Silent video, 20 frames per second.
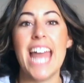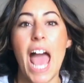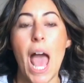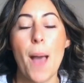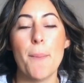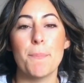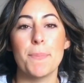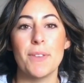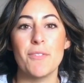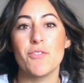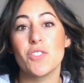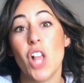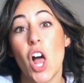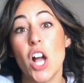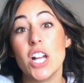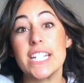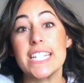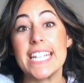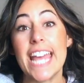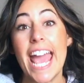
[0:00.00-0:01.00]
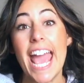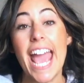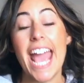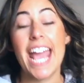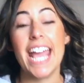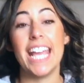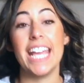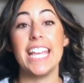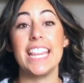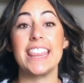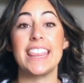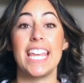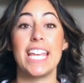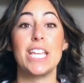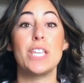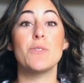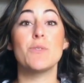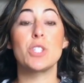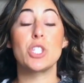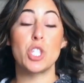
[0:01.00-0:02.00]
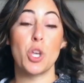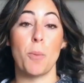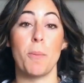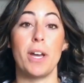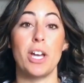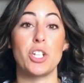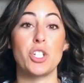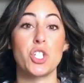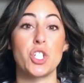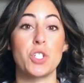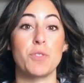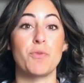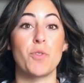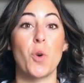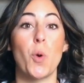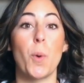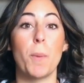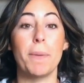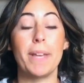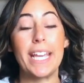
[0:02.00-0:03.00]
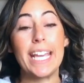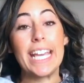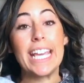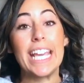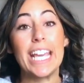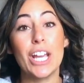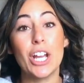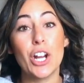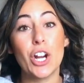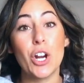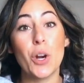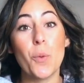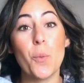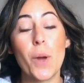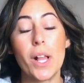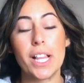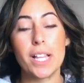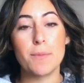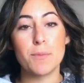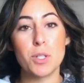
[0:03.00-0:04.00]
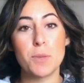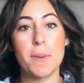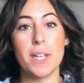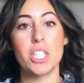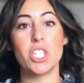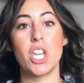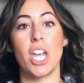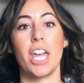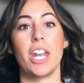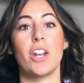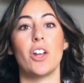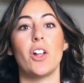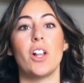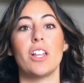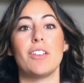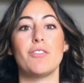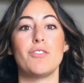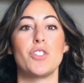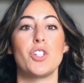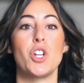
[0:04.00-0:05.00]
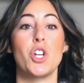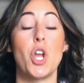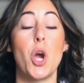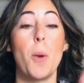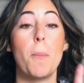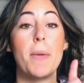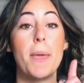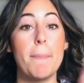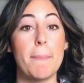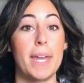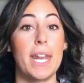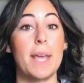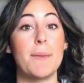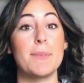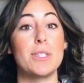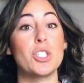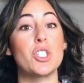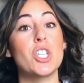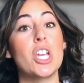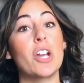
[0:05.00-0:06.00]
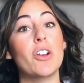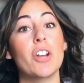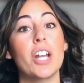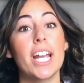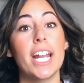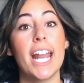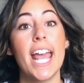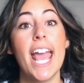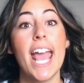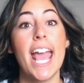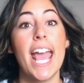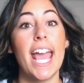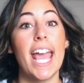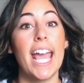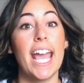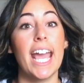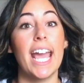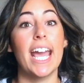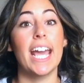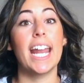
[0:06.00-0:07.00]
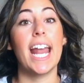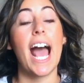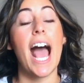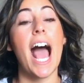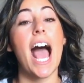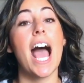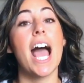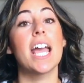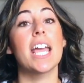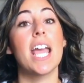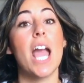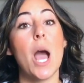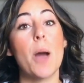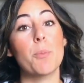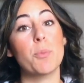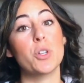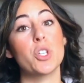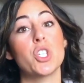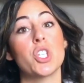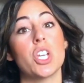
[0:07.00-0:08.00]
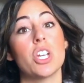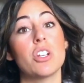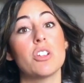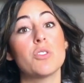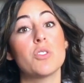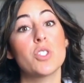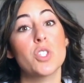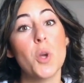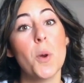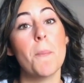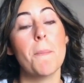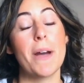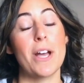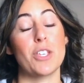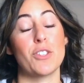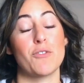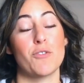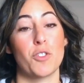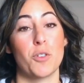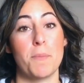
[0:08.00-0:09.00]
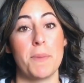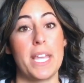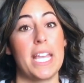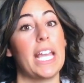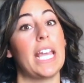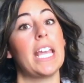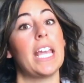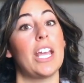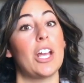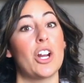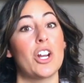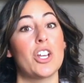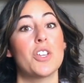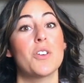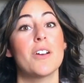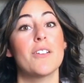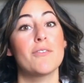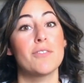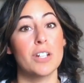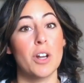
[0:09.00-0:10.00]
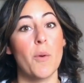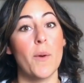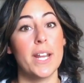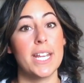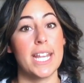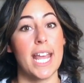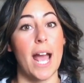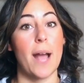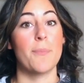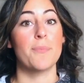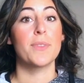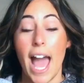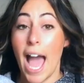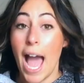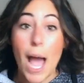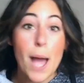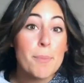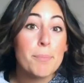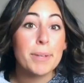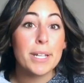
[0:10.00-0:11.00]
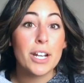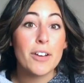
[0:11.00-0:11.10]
happy vlog day. Thank you so much for being here. Welcome to my channel. If you don't know me, my name is Sharon and I appreciate you so much for being here. You have no idea. Happy